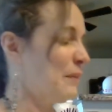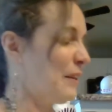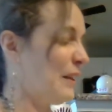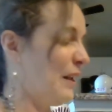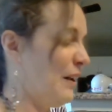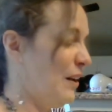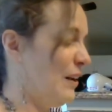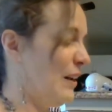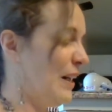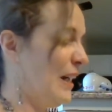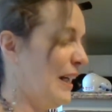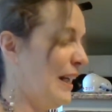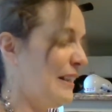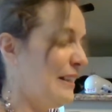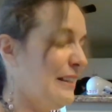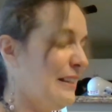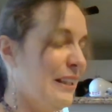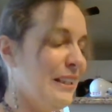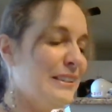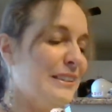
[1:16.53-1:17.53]
All right,
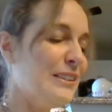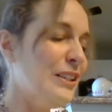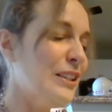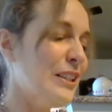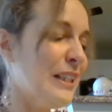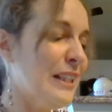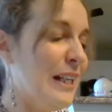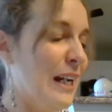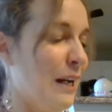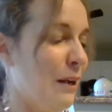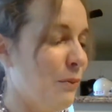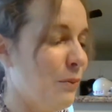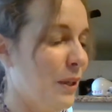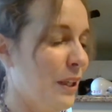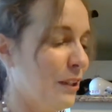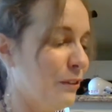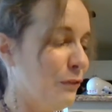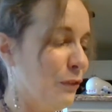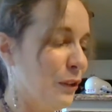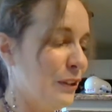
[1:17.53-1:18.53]
let's look at our
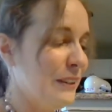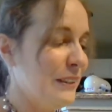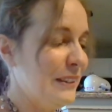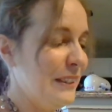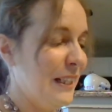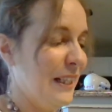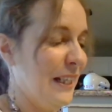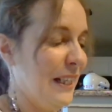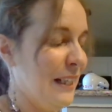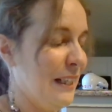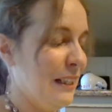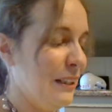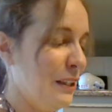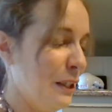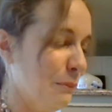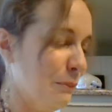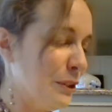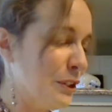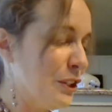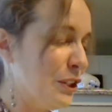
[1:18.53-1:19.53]
work for today.
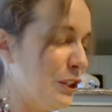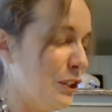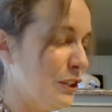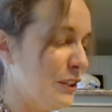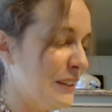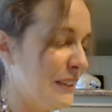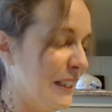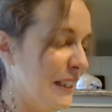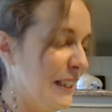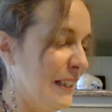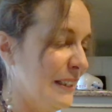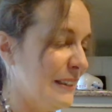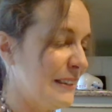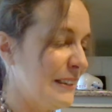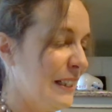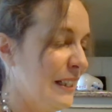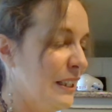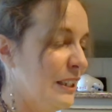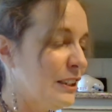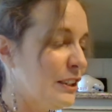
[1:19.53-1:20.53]
Number 2 says,
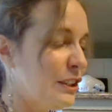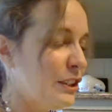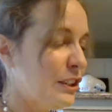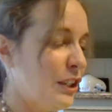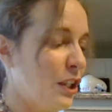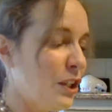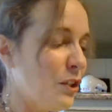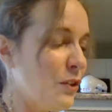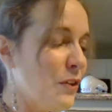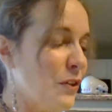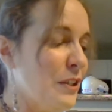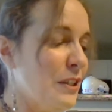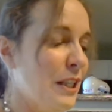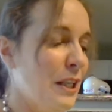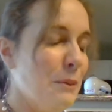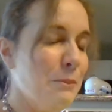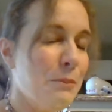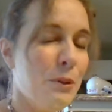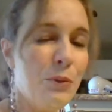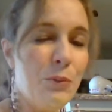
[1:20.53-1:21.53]
circle the
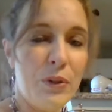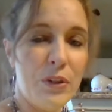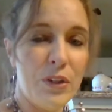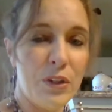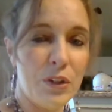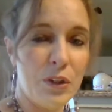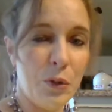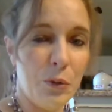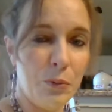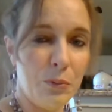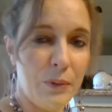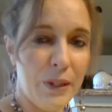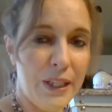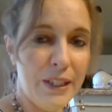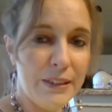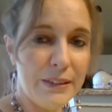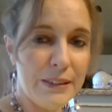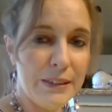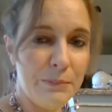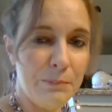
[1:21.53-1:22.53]
number with the
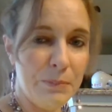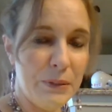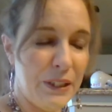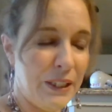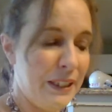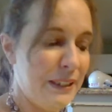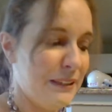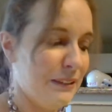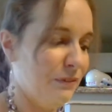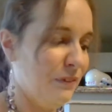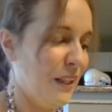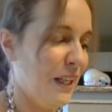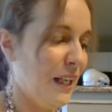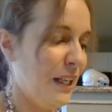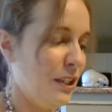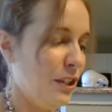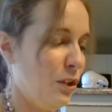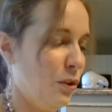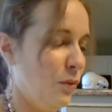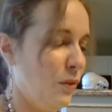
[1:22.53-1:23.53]
correct place
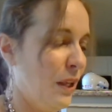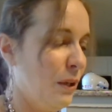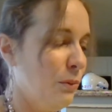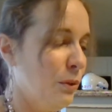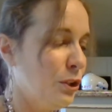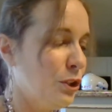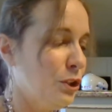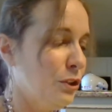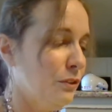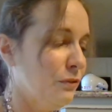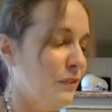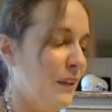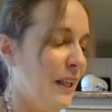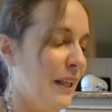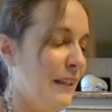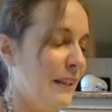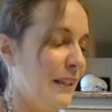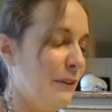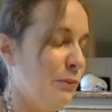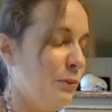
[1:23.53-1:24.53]
value. They want you to
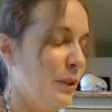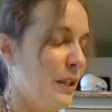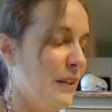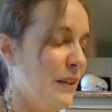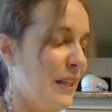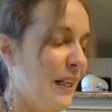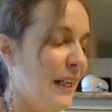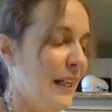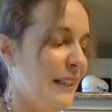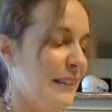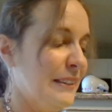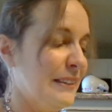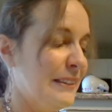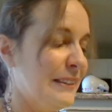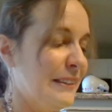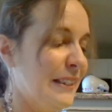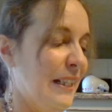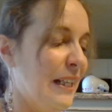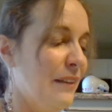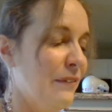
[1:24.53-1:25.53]
find the one that has
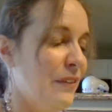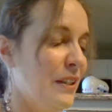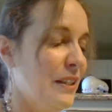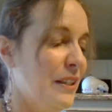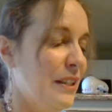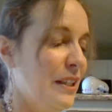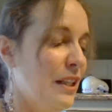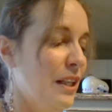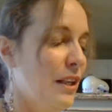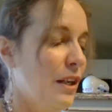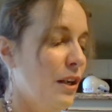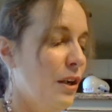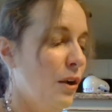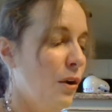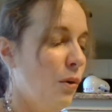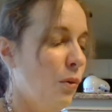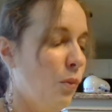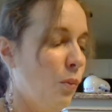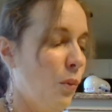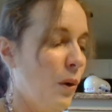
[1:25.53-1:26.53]
7
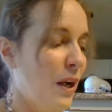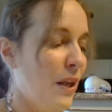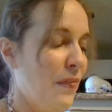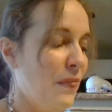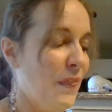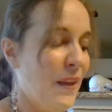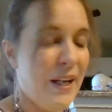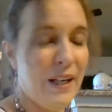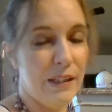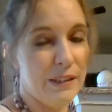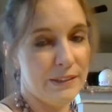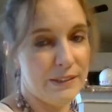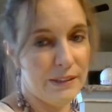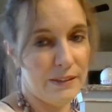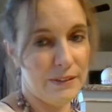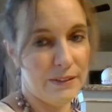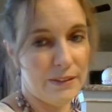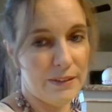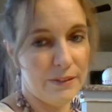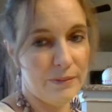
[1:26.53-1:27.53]

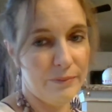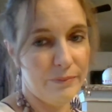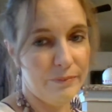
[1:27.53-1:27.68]
1,000s.